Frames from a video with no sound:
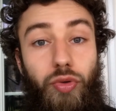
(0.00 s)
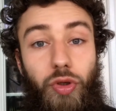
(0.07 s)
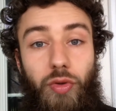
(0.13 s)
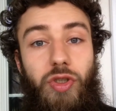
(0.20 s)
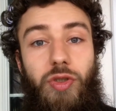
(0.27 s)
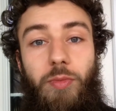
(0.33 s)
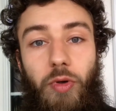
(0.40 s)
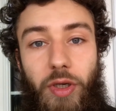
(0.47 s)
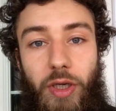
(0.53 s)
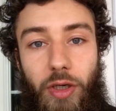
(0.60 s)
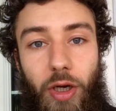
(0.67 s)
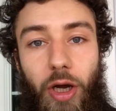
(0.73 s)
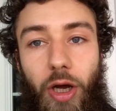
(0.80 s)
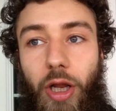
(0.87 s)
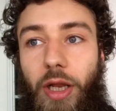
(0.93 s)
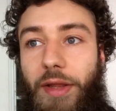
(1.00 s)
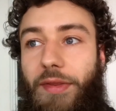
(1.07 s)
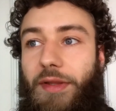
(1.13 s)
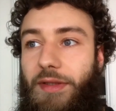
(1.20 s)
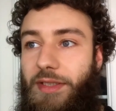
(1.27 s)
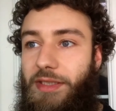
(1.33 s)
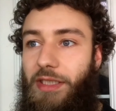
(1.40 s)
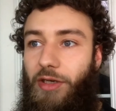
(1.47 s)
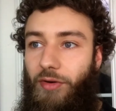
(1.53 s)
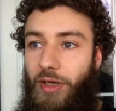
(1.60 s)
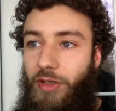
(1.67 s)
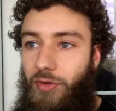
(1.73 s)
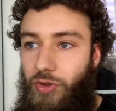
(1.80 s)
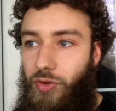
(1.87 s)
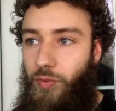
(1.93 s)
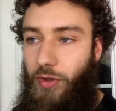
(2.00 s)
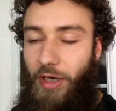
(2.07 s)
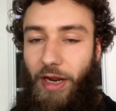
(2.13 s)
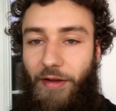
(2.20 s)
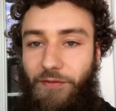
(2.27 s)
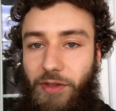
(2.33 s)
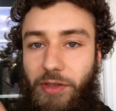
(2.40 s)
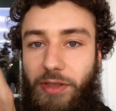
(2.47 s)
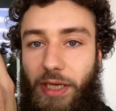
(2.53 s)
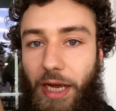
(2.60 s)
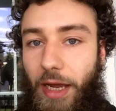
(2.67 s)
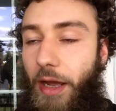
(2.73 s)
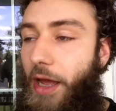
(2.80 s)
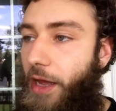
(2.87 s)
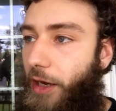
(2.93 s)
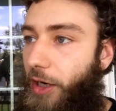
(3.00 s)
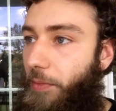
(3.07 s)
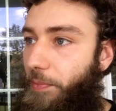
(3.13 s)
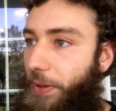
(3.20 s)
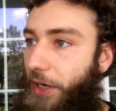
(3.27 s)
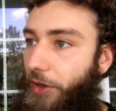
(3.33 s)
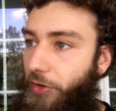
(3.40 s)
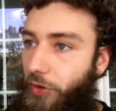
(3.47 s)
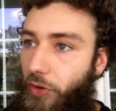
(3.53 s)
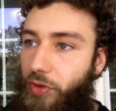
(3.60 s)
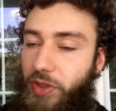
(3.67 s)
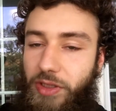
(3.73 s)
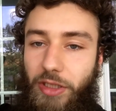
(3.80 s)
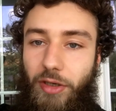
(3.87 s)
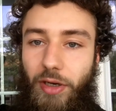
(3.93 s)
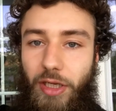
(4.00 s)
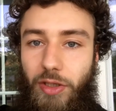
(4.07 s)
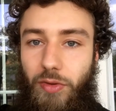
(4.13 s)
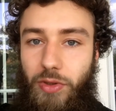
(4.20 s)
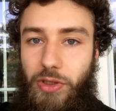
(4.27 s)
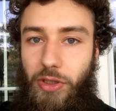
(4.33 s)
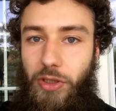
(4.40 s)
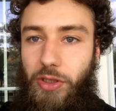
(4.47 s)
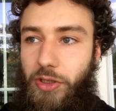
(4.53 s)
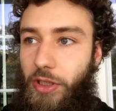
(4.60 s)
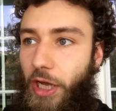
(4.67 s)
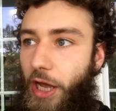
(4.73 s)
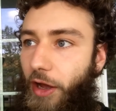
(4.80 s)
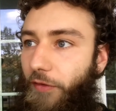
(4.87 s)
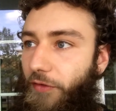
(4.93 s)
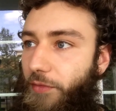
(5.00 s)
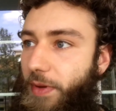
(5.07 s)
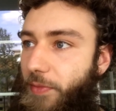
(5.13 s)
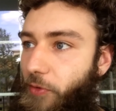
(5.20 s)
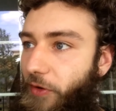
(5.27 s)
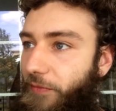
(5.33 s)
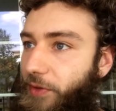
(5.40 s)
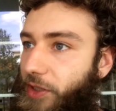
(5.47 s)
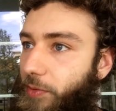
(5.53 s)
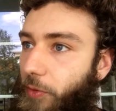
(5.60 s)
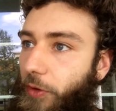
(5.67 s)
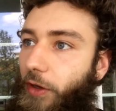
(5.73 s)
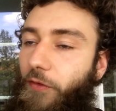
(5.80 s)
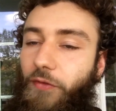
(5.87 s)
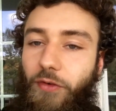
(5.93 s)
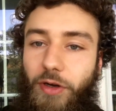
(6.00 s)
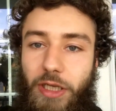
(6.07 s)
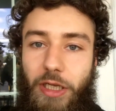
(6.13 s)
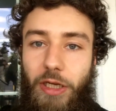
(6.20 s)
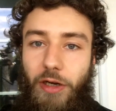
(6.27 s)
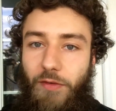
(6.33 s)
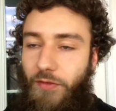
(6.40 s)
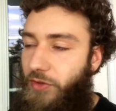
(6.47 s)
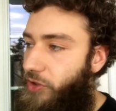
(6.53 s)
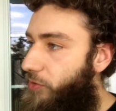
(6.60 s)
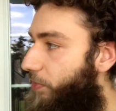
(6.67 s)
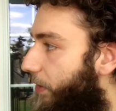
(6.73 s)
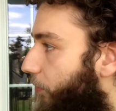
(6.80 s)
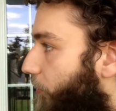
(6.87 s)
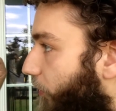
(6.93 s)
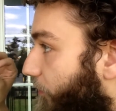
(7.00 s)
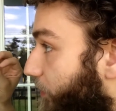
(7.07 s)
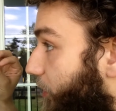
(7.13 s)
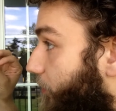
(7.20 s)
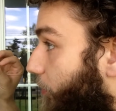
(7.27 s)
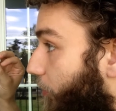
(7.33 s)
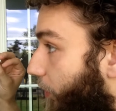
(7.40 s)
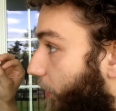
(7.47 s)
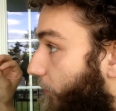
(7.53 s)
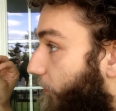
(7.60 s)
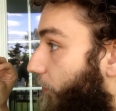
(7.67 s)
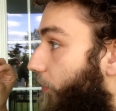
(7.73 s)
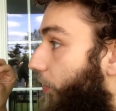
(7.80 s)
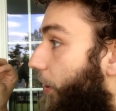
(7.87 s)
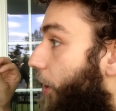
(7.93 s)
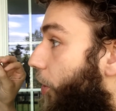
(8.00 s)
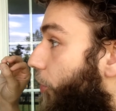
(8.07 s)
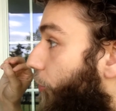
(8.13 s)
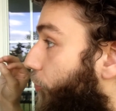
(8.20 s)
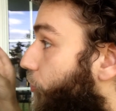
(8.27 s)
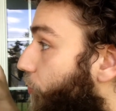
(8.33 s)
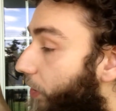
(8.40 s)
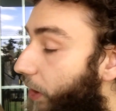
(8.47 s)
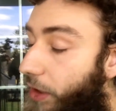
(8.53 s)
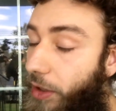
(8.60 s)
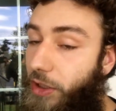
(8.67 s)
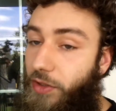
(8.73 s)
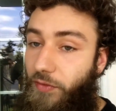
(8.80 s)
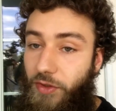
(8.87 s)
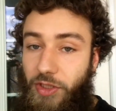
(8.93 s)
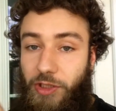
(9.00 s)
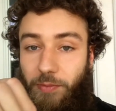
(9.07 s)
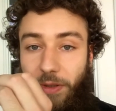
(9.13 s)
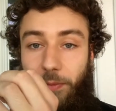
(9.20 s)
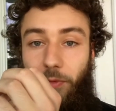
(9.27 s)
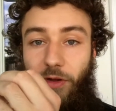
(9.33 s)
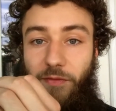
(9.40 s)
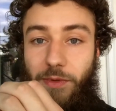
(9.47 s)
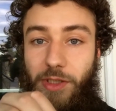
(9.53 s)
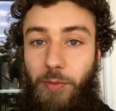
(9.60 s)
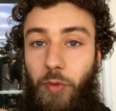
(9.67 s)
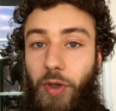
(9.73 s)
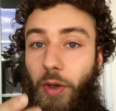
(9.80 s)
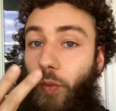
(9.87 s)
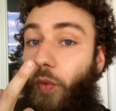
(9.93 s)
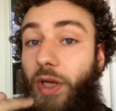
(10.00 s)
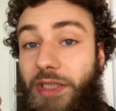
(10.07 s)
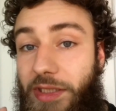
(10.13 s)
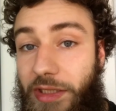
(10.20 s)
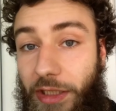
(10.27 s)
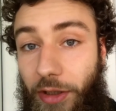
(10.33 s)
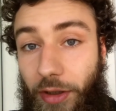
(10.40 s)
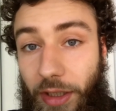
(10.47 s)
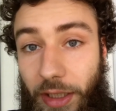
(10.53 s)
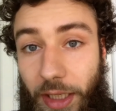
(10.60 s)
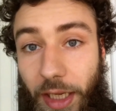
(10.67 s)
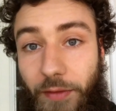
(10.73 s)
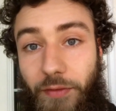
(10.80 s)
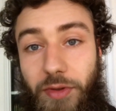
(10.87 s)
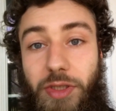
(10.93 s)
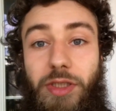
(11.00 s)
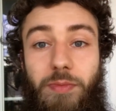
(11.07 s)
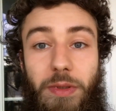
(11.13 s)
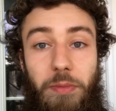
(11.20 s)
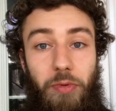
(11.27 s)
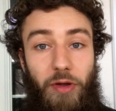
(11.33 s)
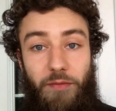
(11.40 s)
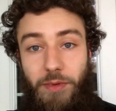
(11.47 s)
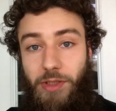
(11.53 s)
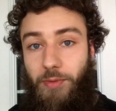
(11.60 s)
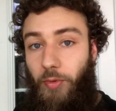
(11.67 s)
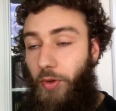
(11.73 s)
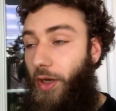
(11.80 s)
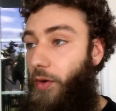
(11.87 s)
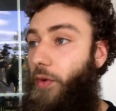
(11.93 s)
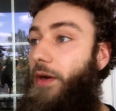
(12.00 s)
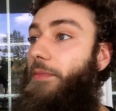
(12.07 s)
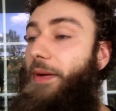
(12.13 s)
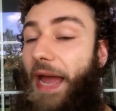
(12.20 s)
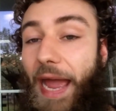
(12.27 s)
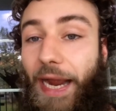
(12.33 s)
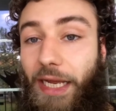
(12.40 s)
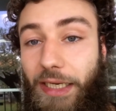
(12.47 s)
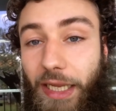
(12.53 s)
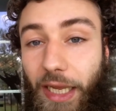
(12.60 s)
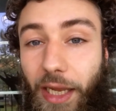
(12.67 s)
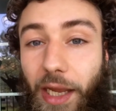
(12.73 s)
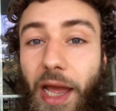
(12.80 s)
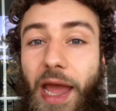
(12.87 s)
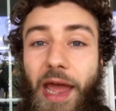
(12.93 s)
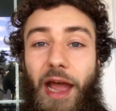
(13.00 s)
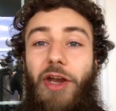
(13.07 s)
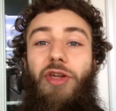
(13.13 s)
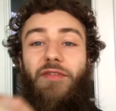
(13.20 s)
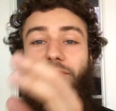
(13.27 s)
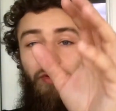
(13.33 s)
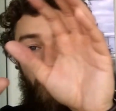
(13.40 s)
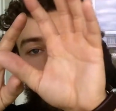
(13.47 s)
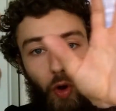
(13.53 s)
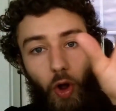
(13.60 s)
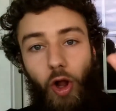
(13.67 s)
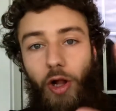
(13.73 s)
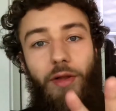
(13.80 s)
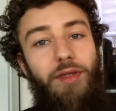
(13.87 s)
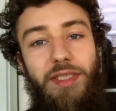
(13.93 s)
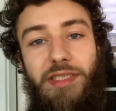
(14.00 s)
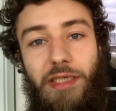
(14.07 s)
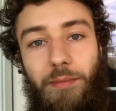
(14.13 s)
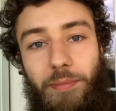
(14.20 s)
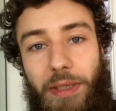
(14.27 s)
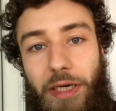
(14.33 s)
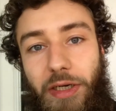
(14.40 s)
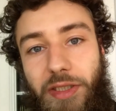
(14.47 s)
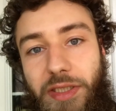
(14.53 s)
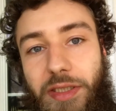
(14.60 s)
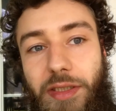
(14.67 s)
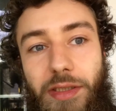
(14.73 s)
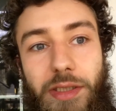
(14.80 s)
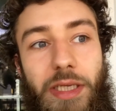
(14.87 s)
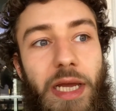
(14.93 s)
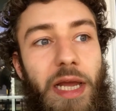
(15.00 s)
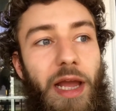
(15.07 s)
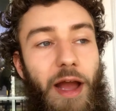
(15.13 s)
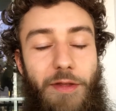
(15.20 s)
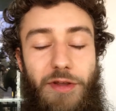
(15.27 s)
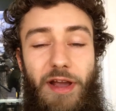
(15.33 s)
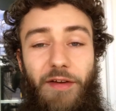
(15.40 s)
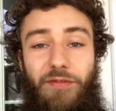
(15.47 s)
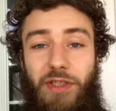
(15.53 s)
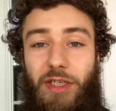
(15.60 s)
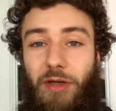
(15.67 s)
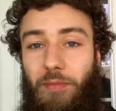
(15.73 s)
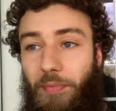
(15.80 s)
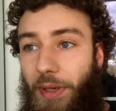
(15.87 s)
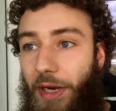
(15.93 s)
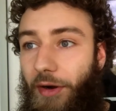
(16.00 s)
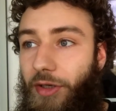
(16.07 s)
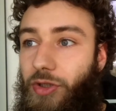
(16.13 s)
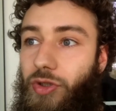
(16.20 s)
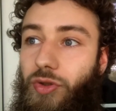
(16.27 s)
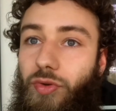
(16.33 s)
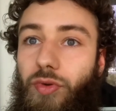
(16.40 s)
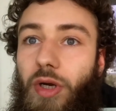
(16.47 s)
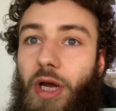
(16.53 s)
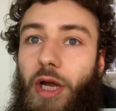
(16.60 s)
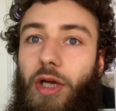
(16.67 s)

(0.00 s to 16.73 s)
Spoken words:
don't smoke at all, and then the cigarette use, we have to compare those cigarette users for people who have been smoking for a year versus people who have been smoking for 2 years versus people who have been smoking 1 cigarette a day versus people who have been smoking 1 pack a day. And you have to do all these comparisons, and you have to compare it to,